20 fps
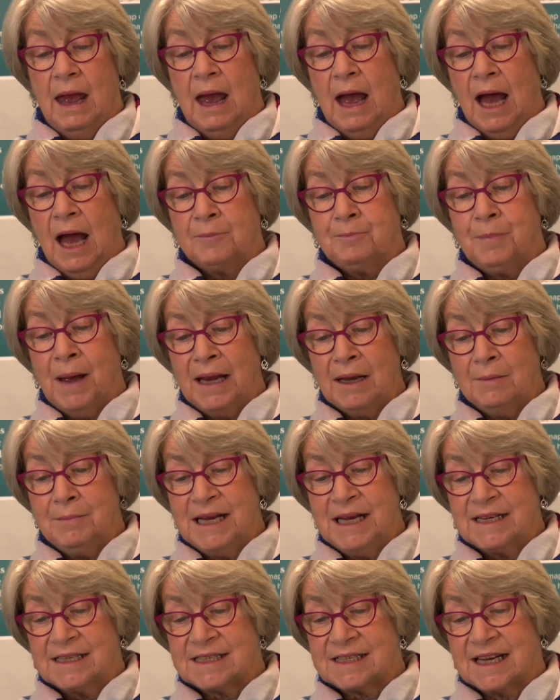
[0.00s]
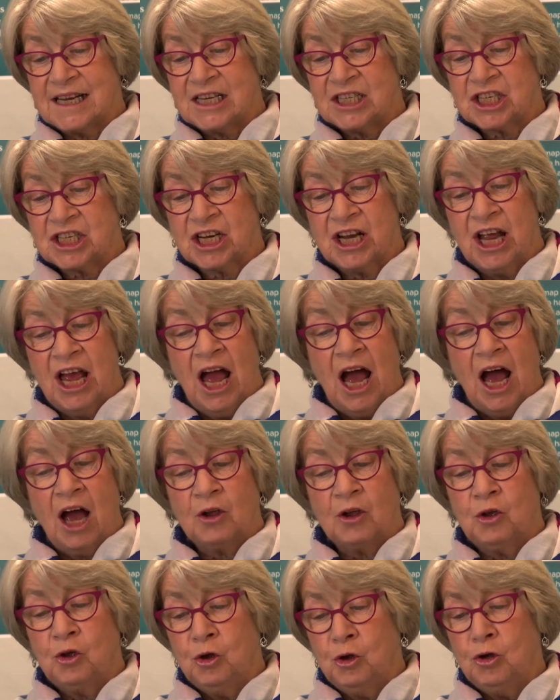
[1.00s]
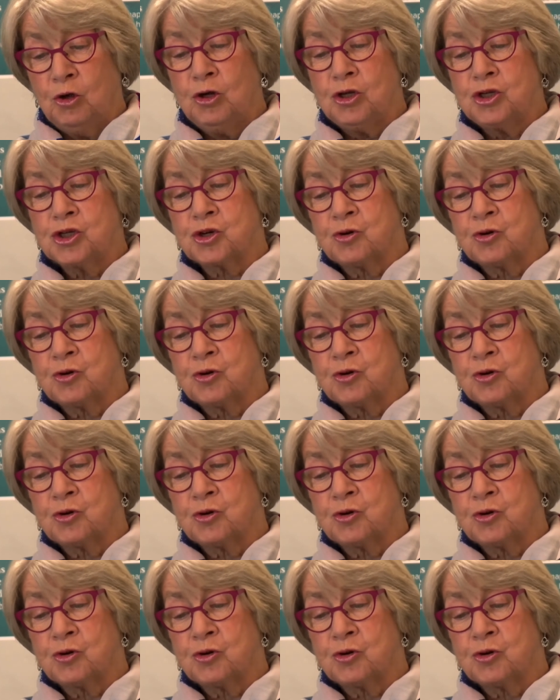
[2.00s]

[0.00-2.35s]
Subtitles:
At Ballymena station, a huge